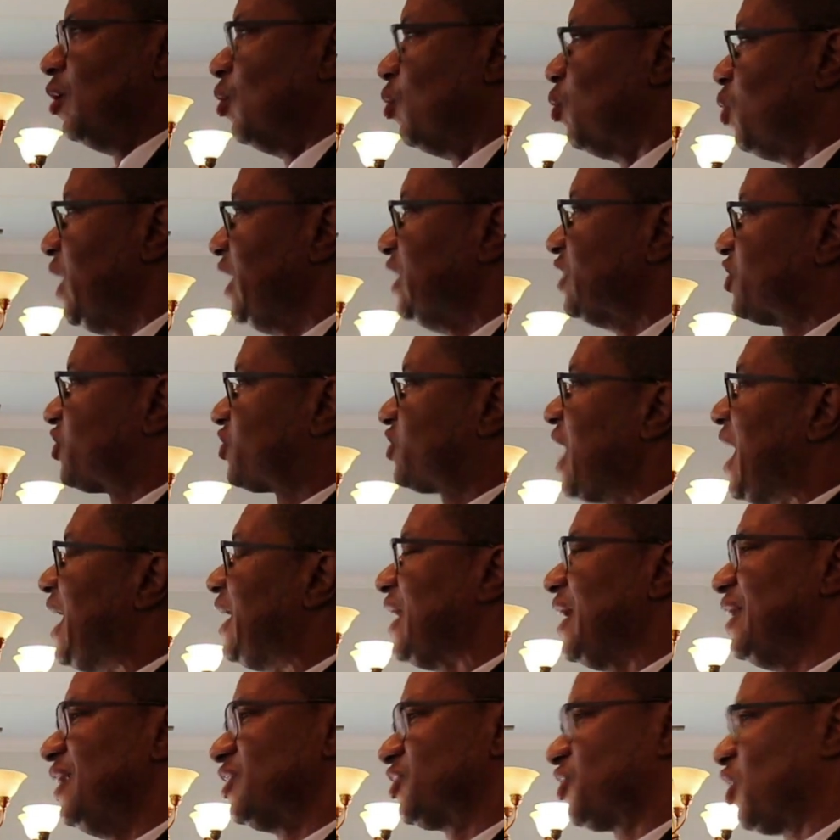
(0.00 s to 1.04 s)
We
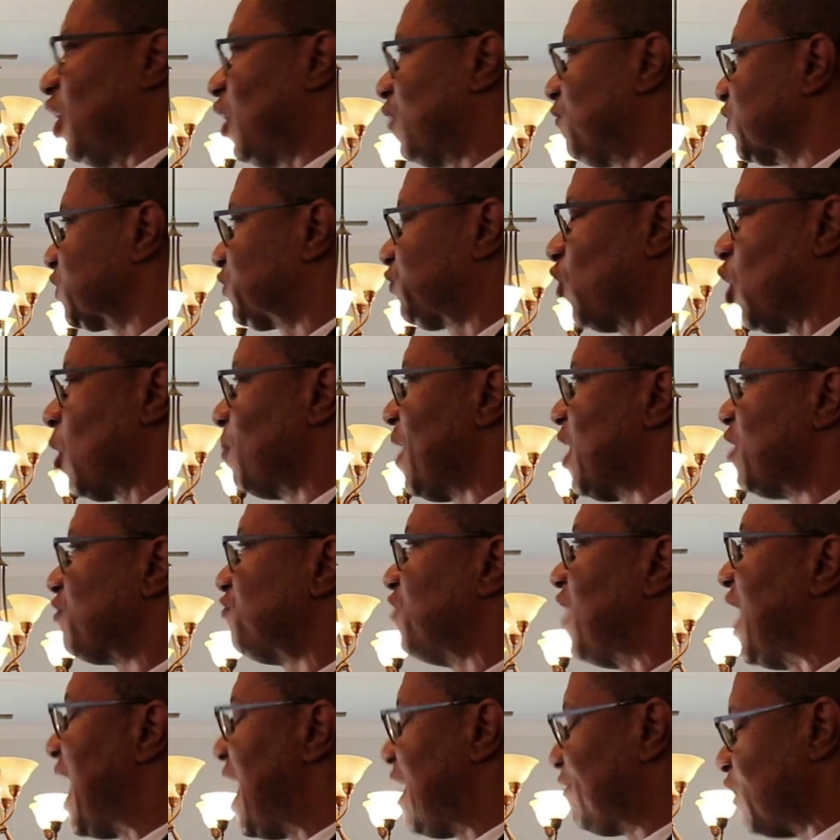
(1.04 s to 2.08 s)
sat in his office for about
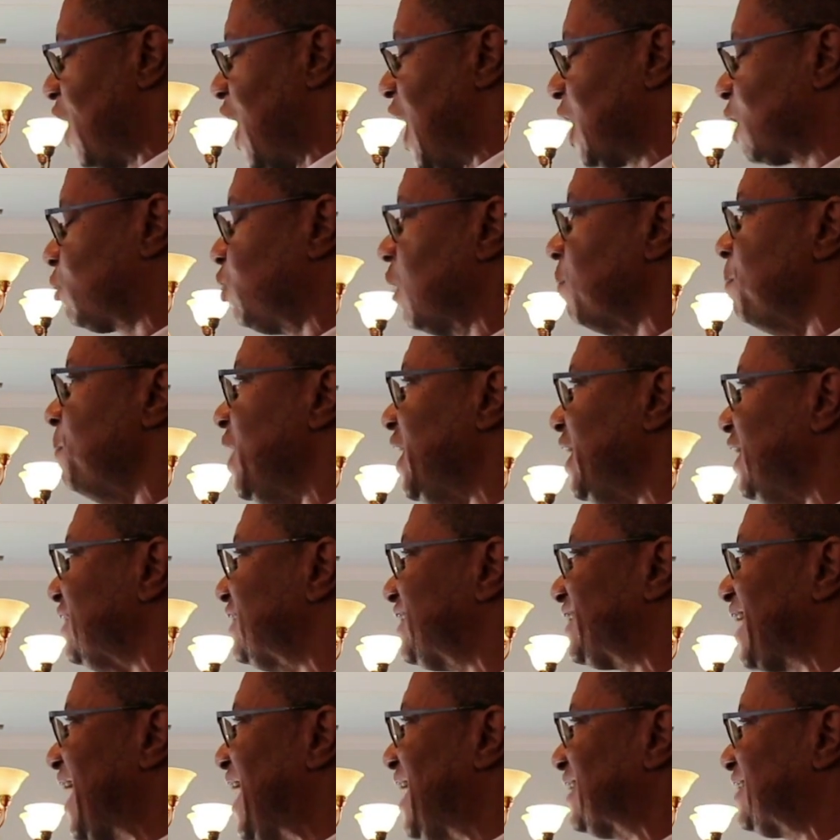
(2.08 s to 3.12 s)
five awkward
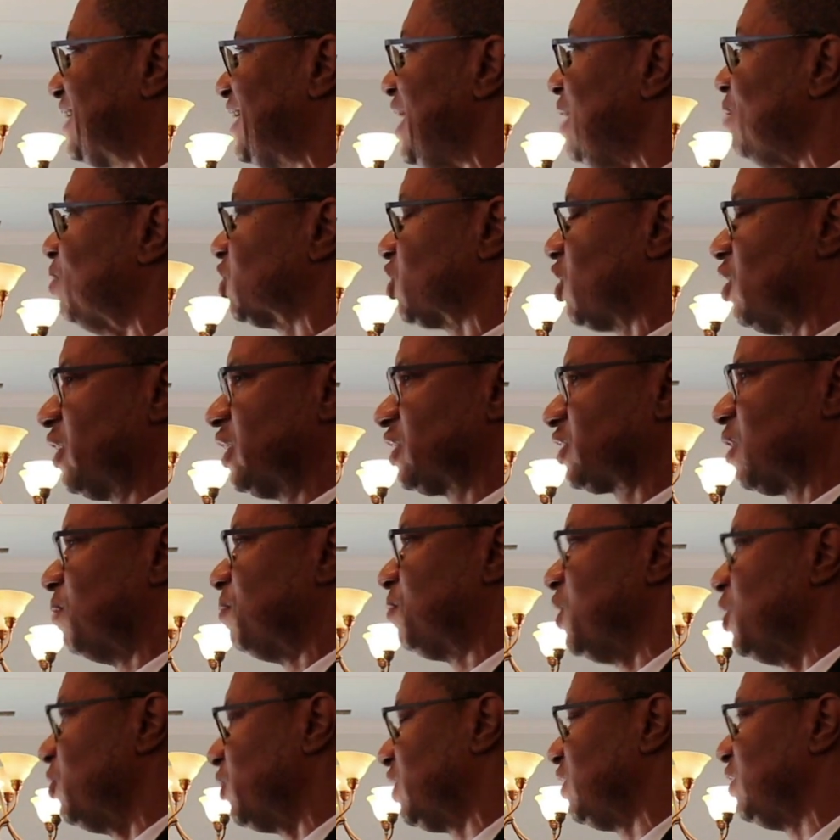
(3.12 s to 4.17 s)
minutes as he was on his
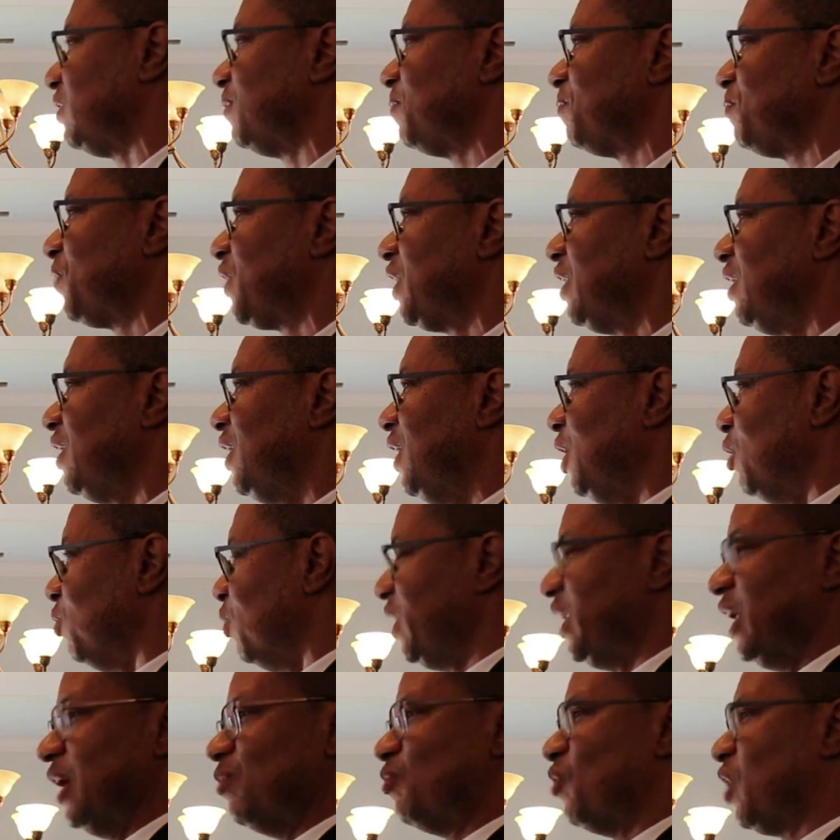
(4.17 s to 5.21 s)
computer.
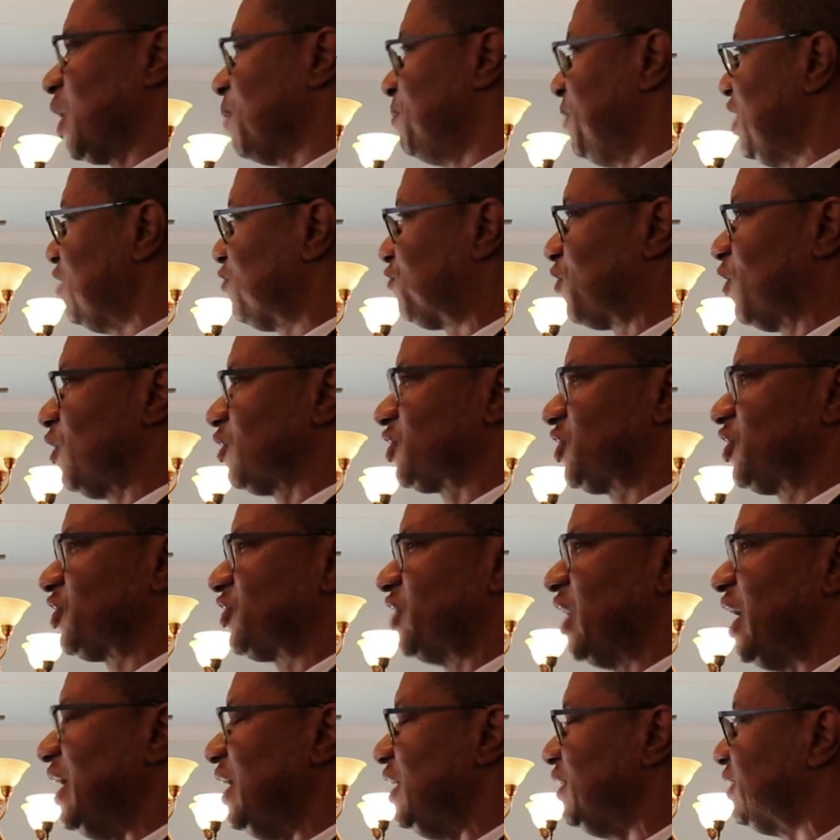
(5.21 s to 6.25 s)
We didn't want to be the first to
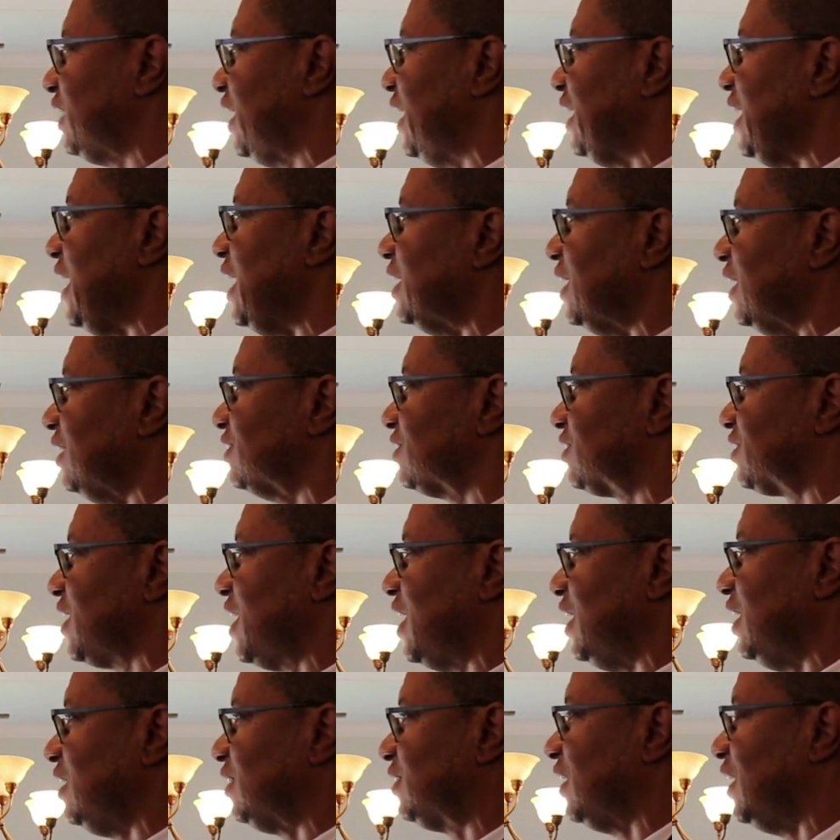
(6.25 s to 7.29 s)
say anything. He didn't
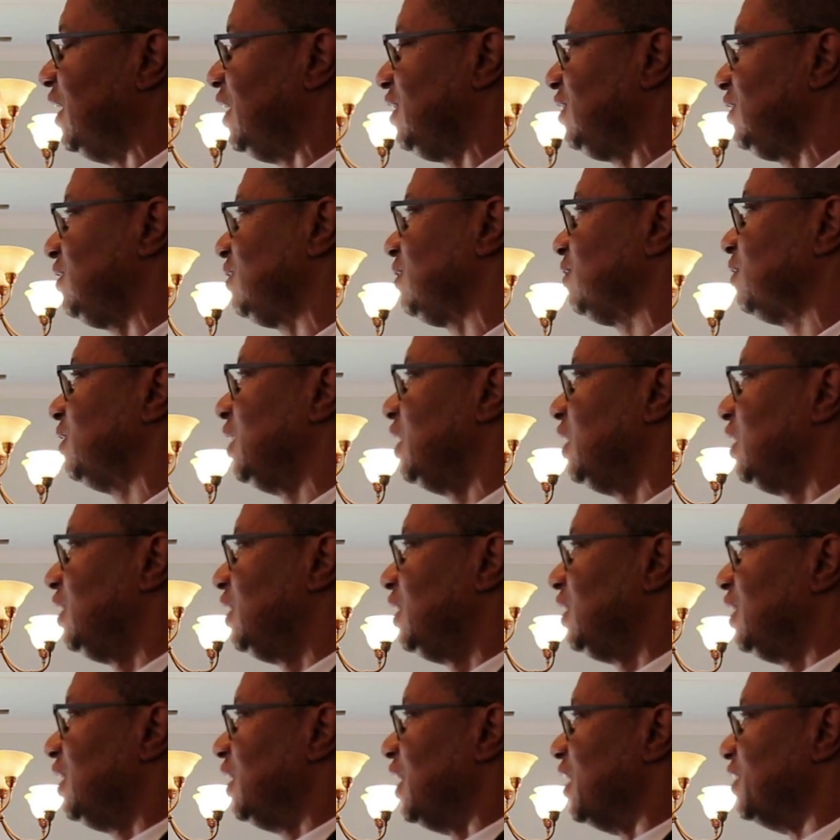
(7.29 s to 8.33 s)
say anything.
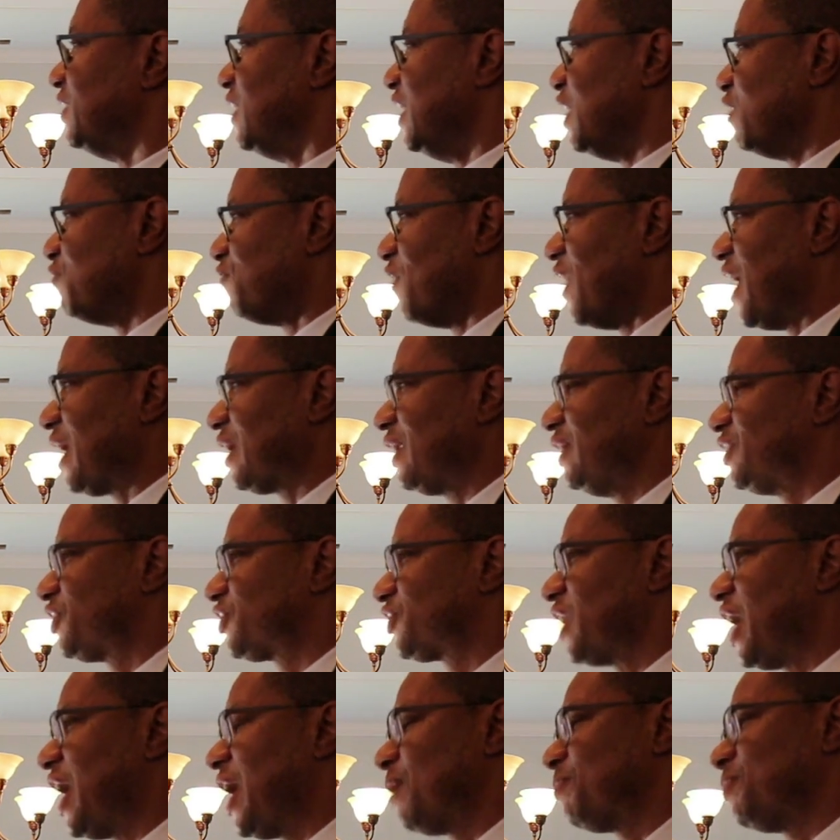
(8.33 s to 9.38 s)
And then he finally
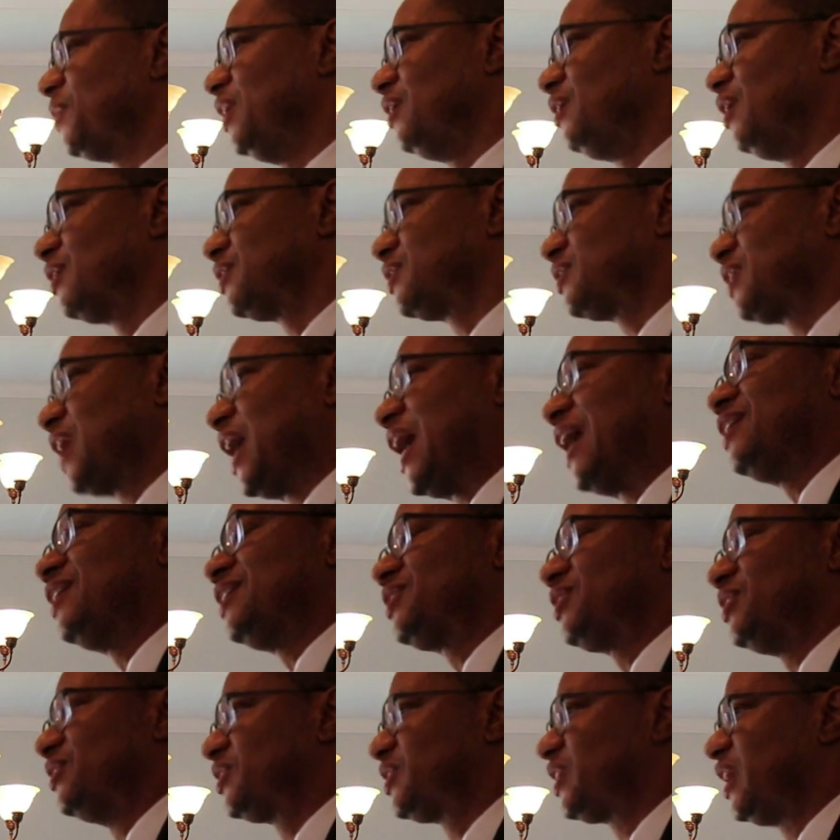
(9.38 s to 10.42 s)
stopped and looked
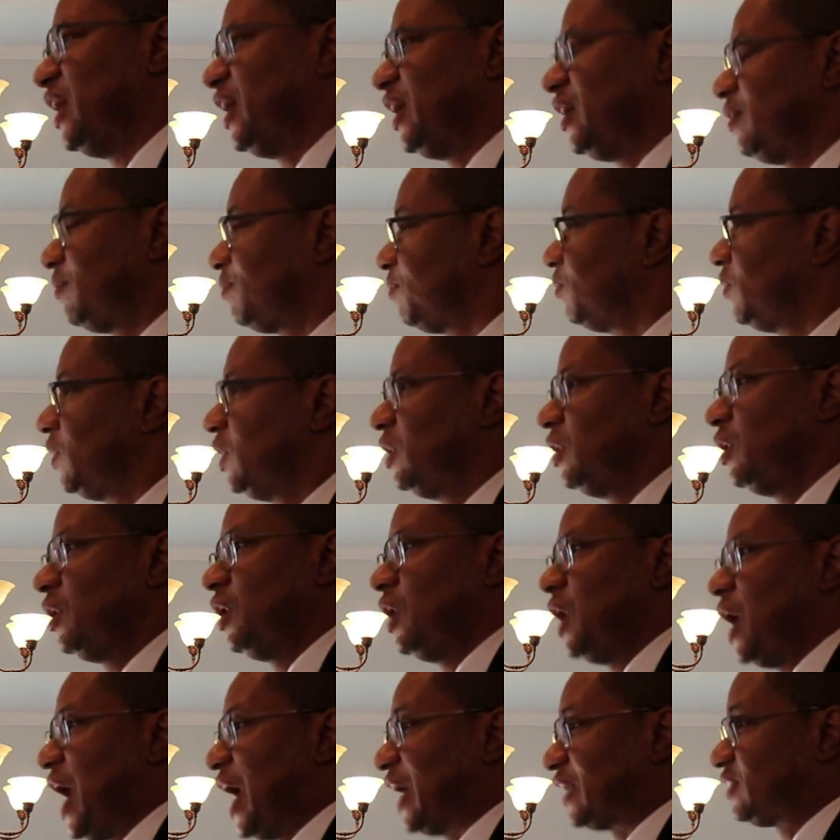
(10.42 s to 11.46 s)
us and said,
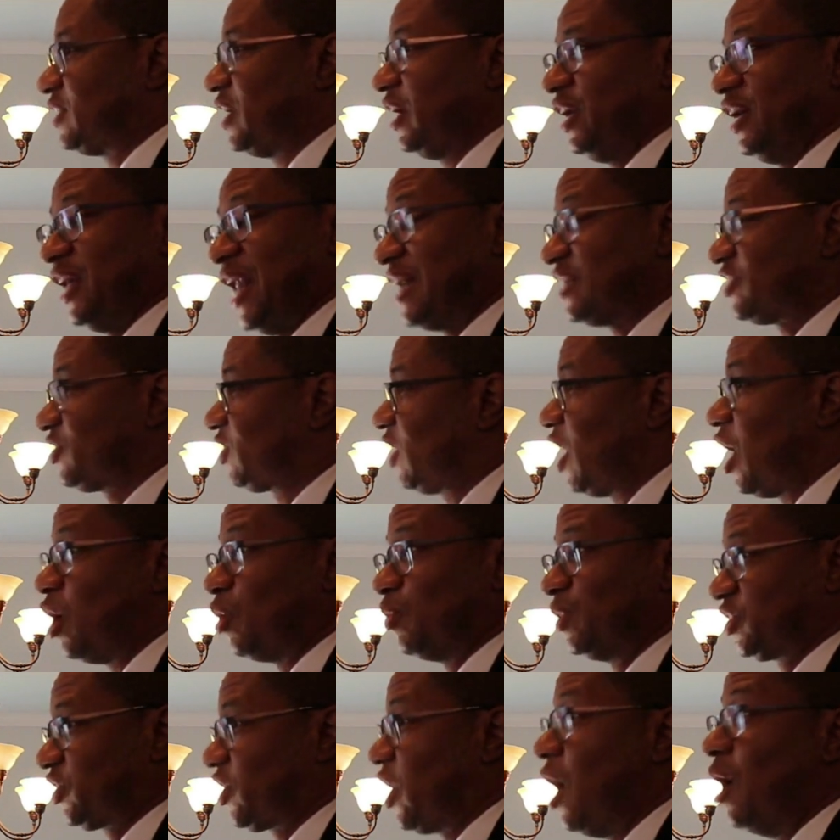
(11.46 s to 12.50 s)
I tell you, that
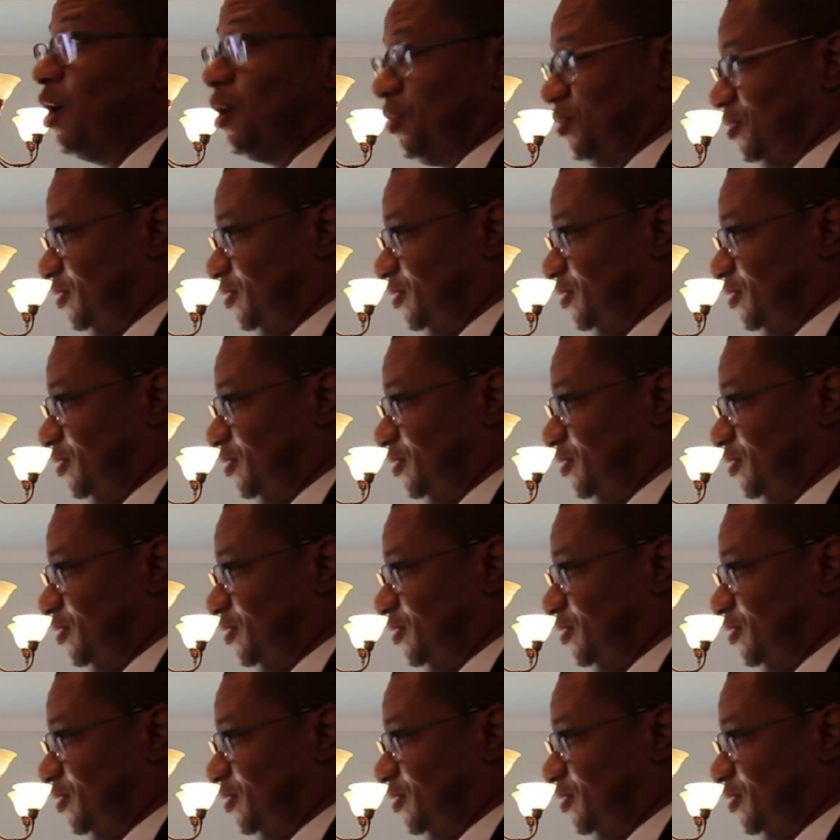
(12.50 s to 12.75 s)
slaw is gone.